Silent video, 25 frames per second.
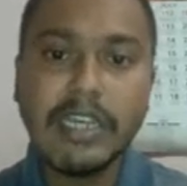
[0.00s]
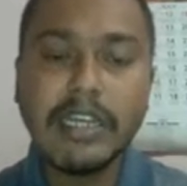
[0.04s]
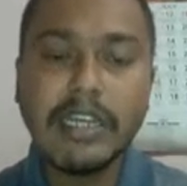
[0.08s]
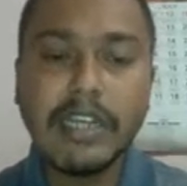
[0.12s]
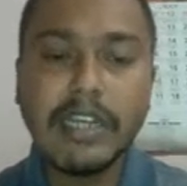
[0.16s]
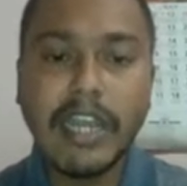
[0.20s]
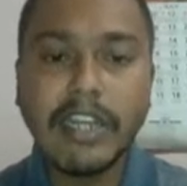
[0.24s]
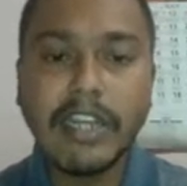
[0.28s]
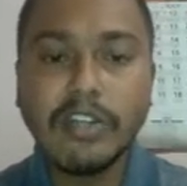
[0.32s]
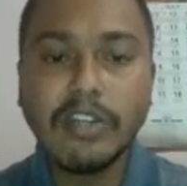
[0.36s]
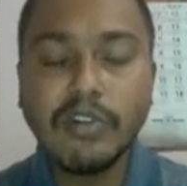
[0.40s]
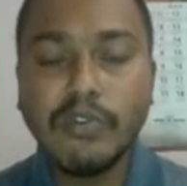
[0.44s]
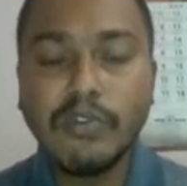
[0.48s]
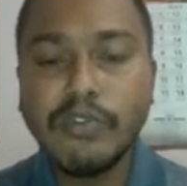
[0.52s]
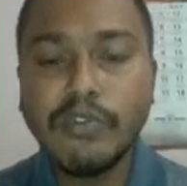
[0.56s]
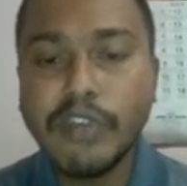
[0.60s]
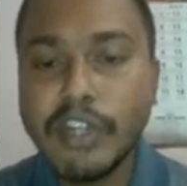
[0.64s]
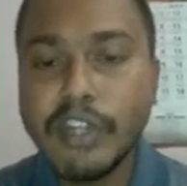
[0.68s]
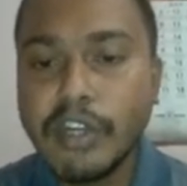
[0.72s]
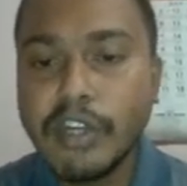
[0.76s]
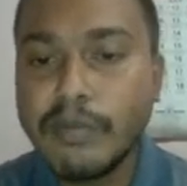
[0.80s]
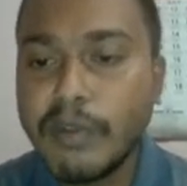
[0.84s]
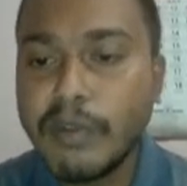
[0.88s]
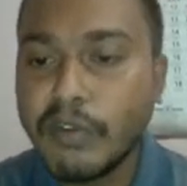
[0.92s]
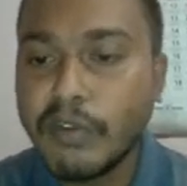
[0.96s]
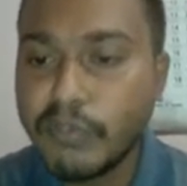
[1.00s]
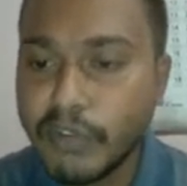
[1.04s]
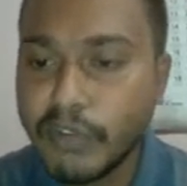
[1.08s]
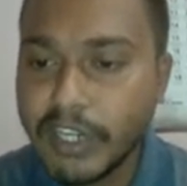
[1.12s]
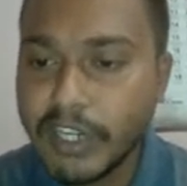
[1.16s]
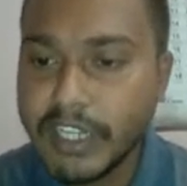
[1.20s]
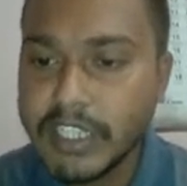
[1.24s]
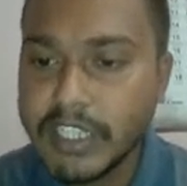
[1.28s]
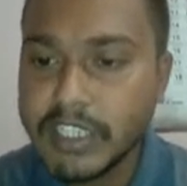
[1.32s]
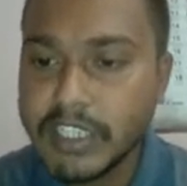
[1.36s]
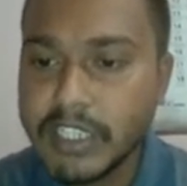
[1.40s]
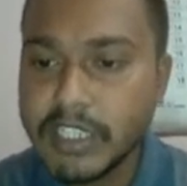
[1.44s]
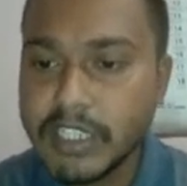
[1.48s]
Right to freedom of
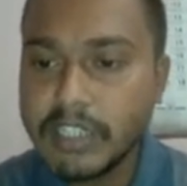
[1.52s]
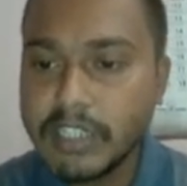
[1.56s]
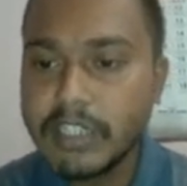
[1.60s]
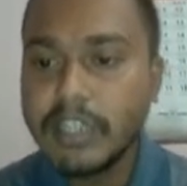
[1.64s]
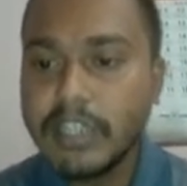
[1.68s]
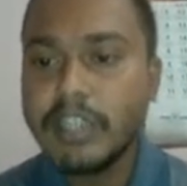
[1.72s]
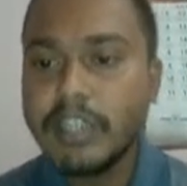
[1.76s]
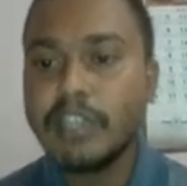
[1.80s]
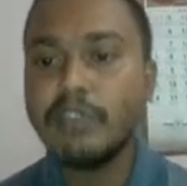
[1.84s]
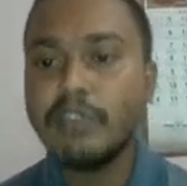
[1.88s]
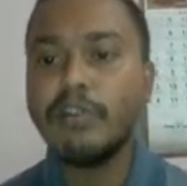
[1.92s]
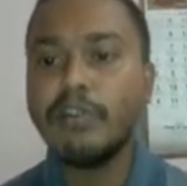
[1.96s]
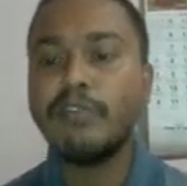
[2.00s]
religion. You